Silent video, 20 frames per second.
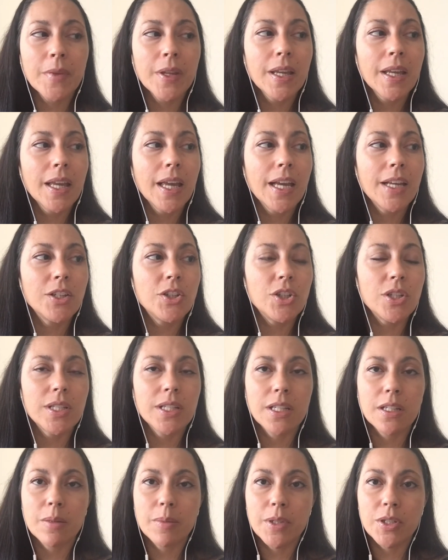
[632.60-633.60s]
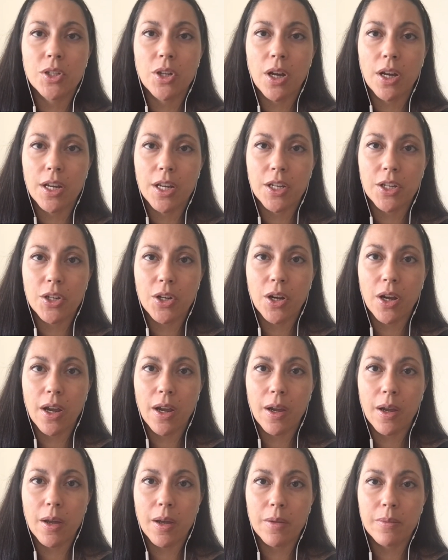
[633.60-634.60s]
and she's going to be talking
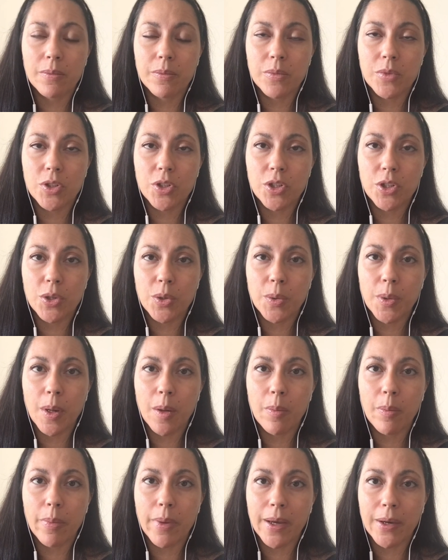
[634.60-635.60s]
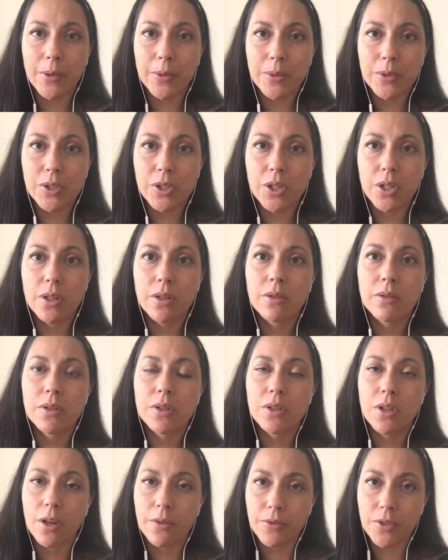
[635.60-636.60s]
to you about
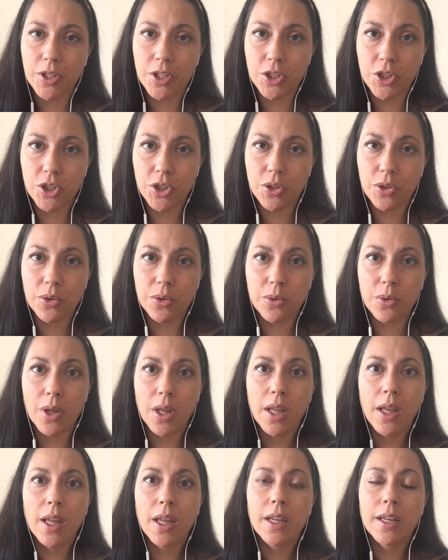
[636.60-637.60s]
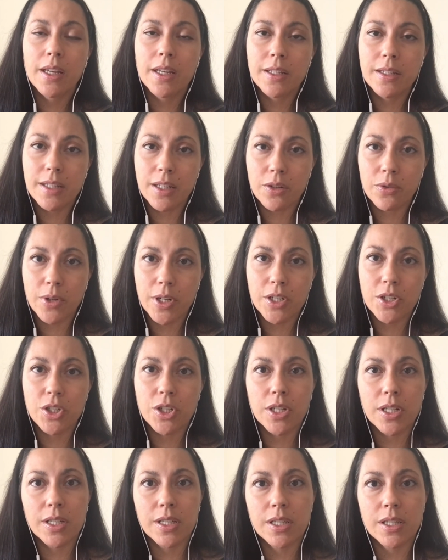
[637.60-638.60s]
soft tissue
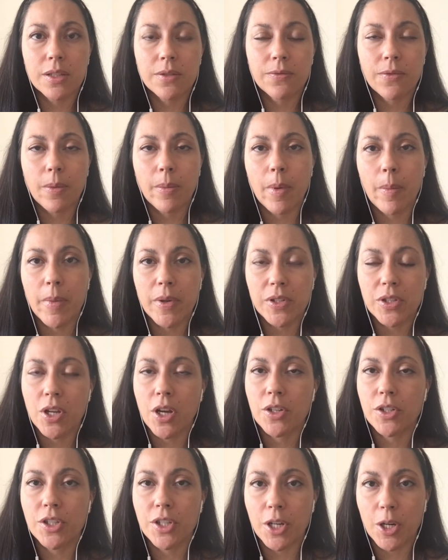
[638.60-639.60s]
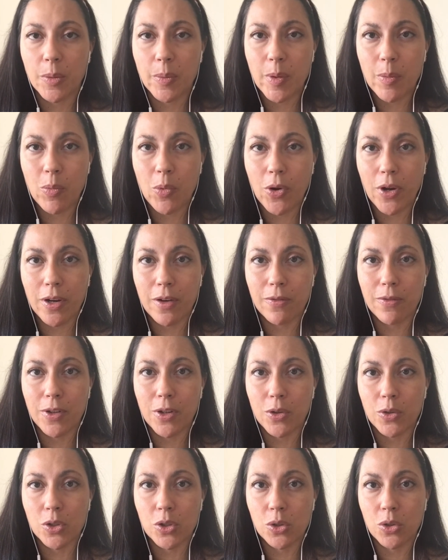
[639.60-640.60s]
considerations from a massage therapy point of
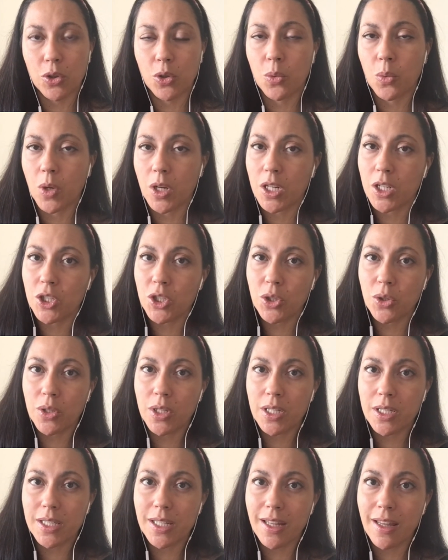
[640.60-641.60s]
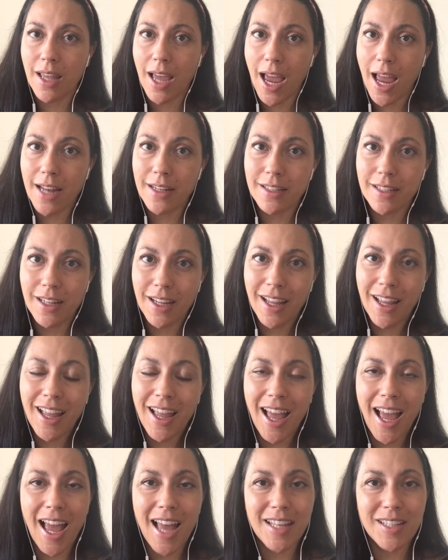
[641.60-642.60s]
view. So you'll want to tune into that
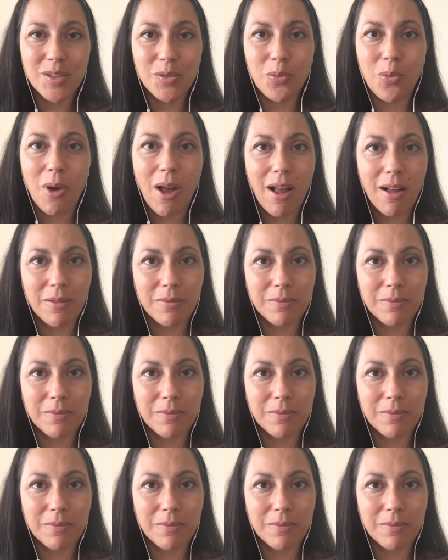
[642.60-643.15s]
as well.